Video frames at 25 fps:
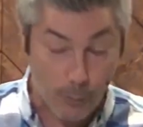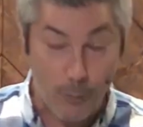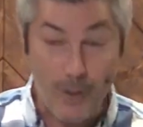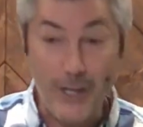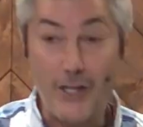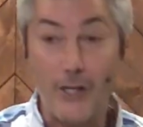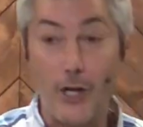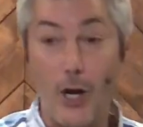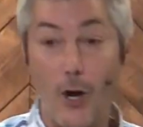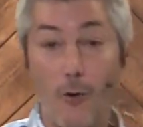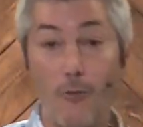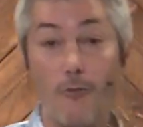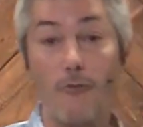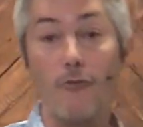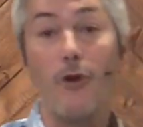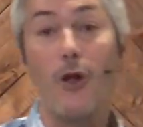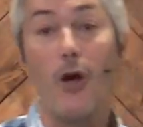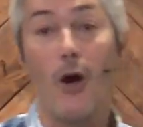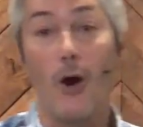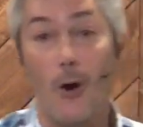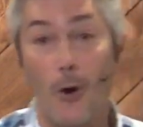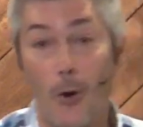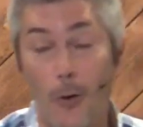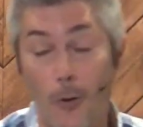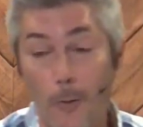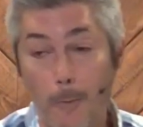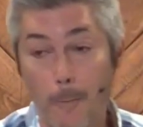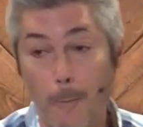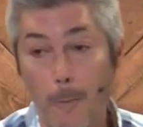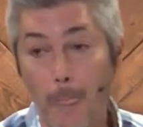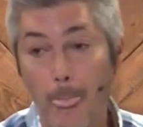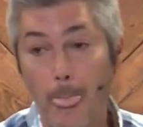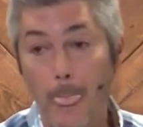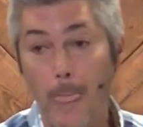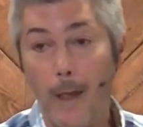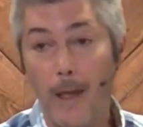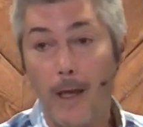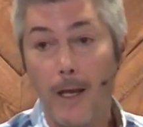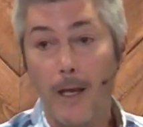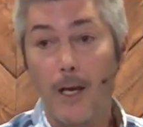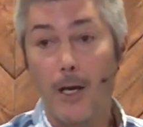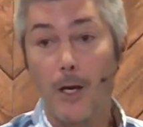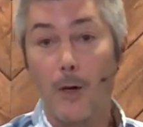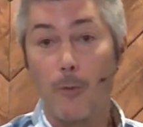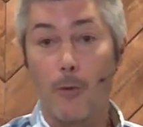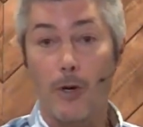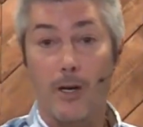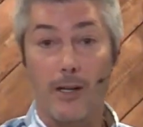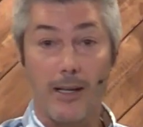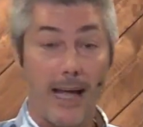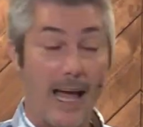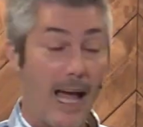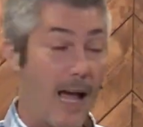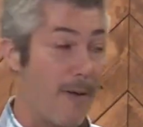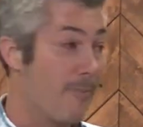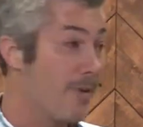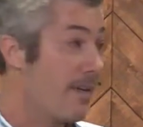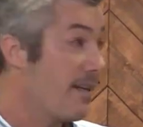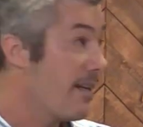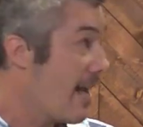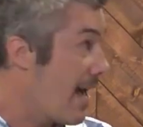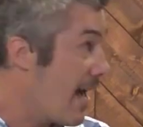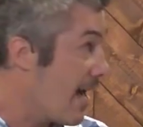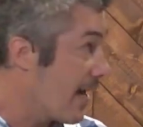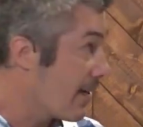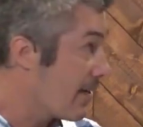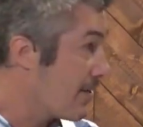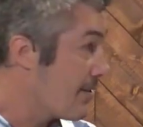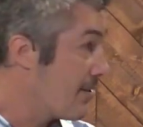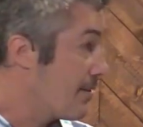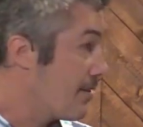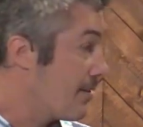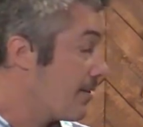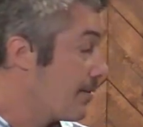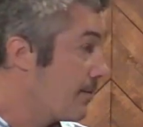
We don't know what'll happen next.